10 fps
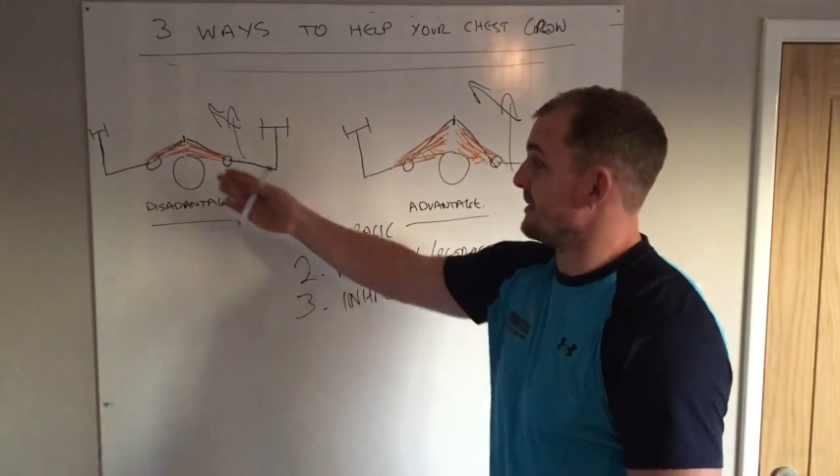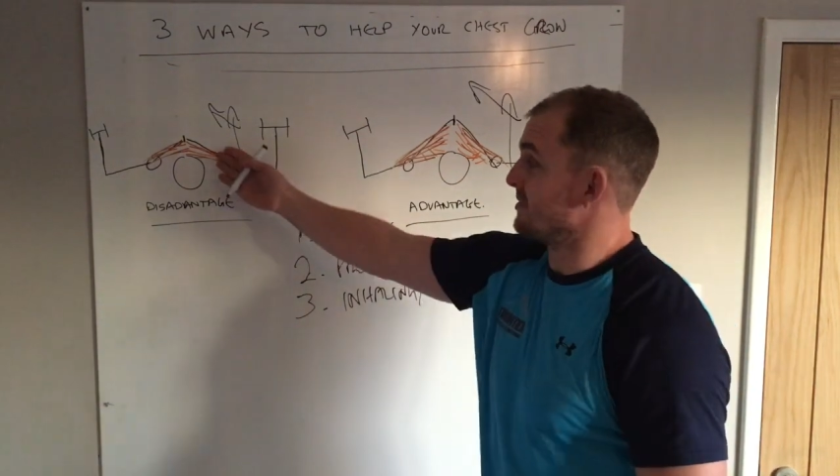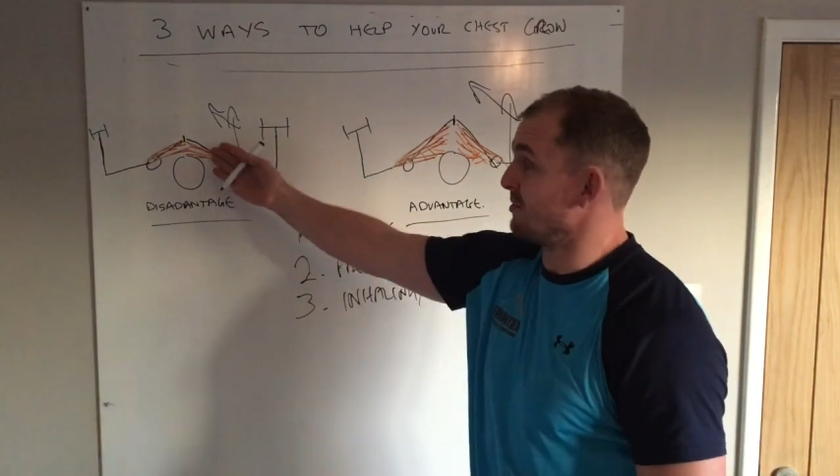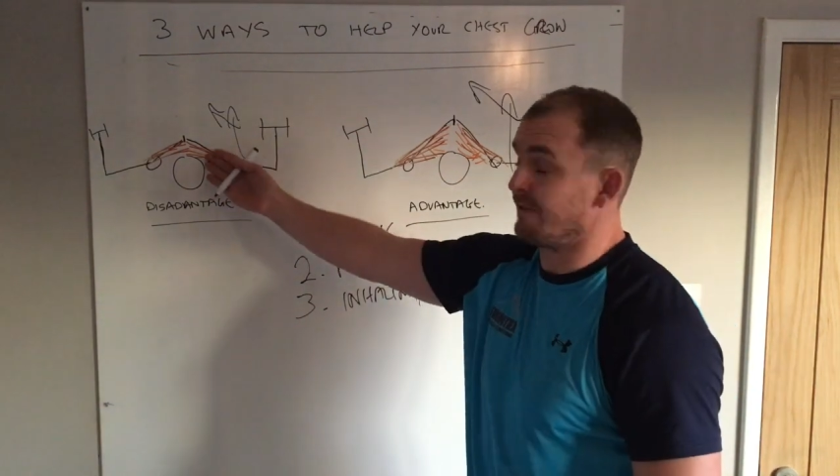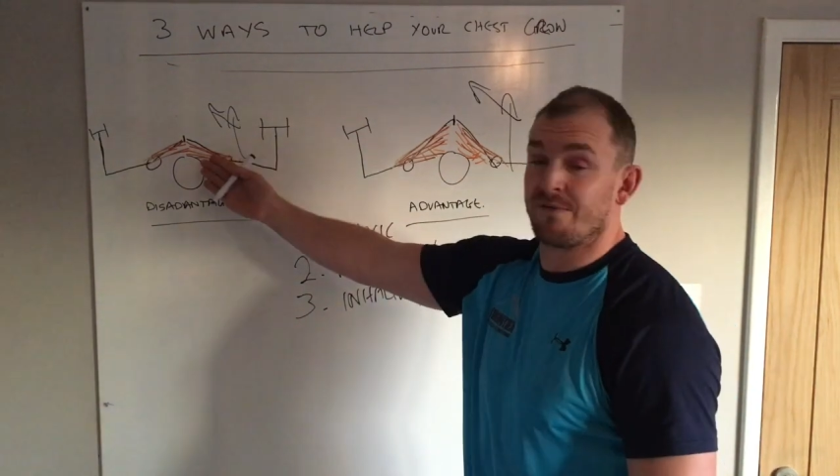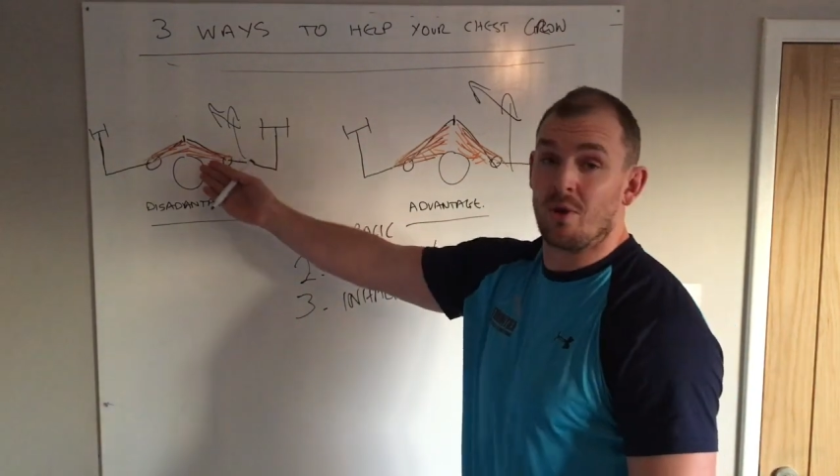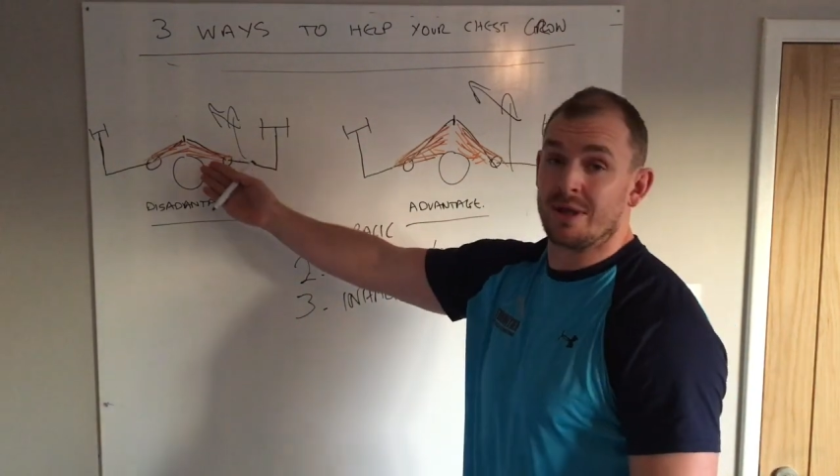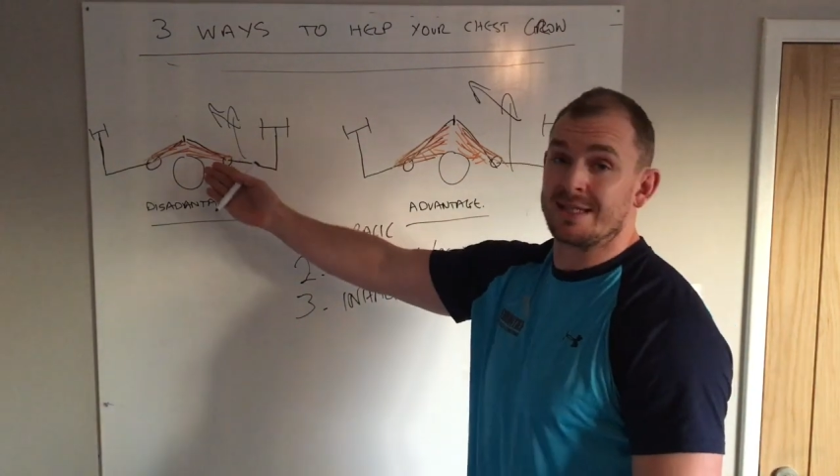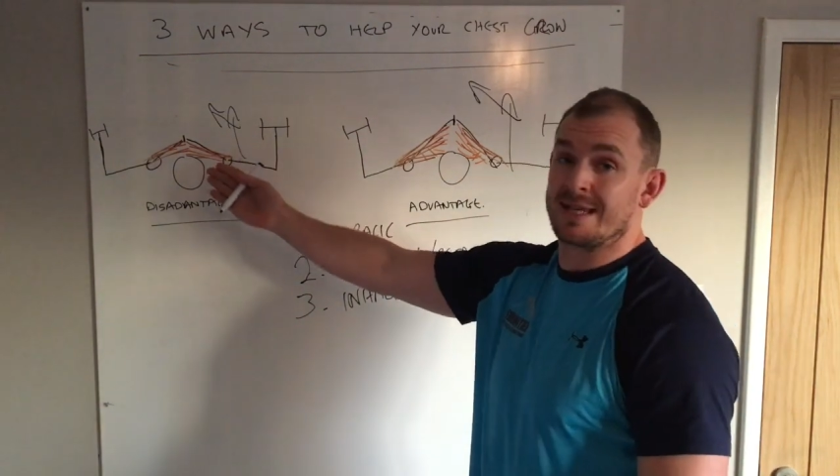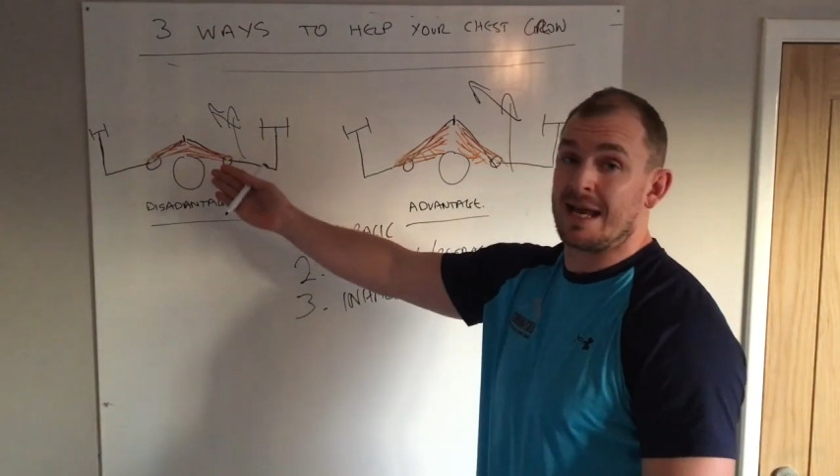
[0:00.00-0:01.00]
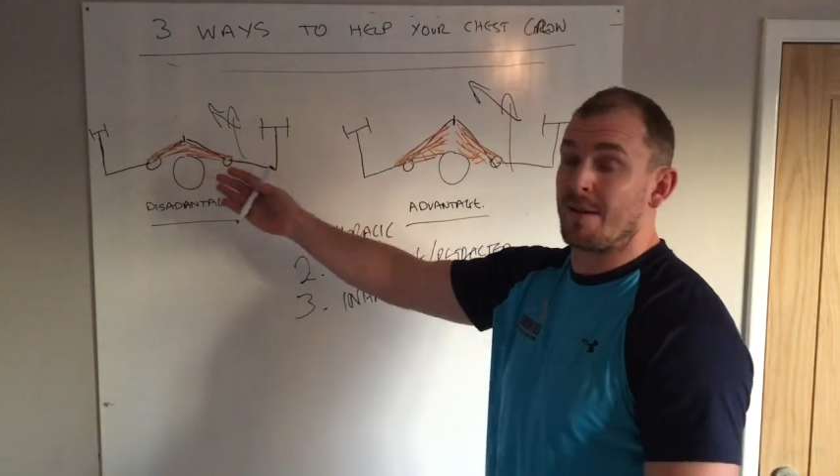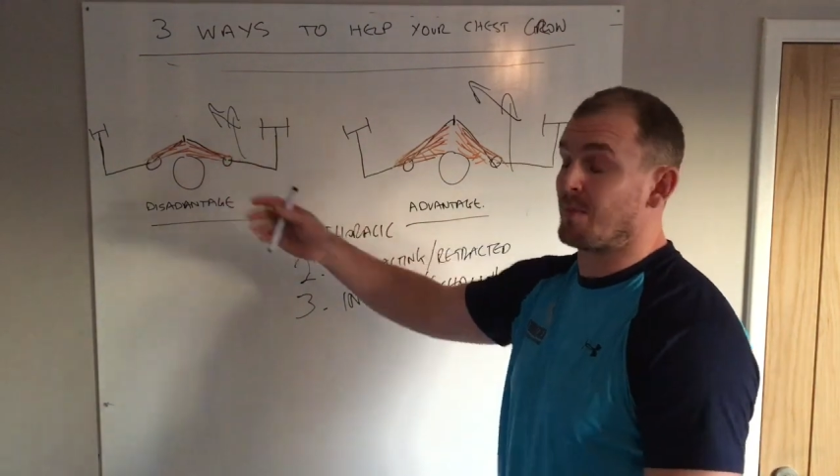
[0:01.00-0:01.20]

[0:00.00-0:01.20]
so I'm going to fall into that